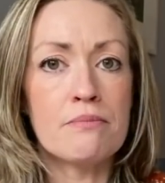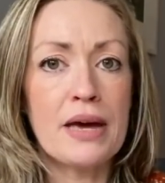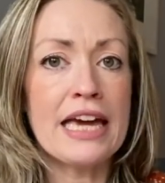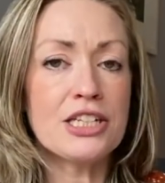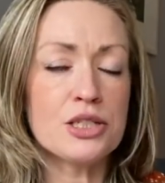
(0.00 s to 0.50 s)

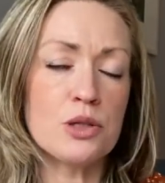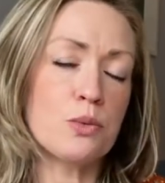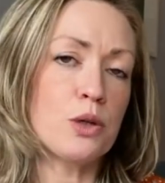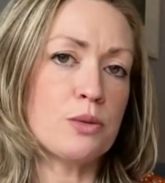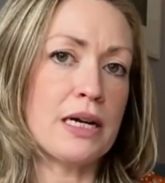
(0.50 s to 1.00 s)
pages
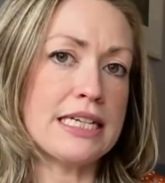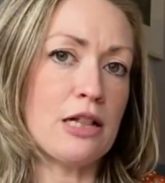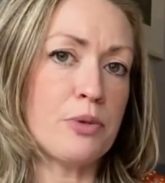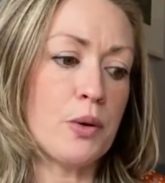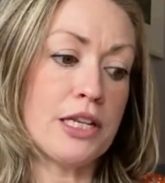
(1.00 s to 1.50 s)
which might
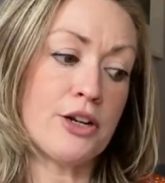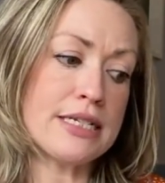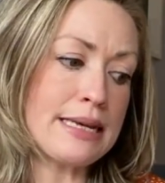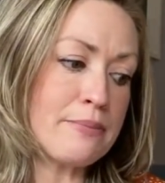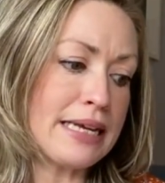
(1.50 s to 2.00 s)
help you in
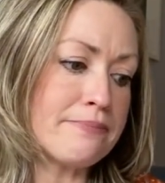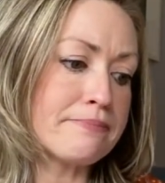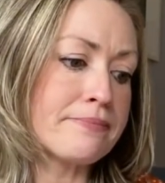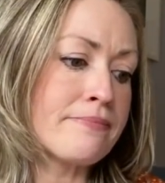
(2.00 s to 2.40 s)
your assembly.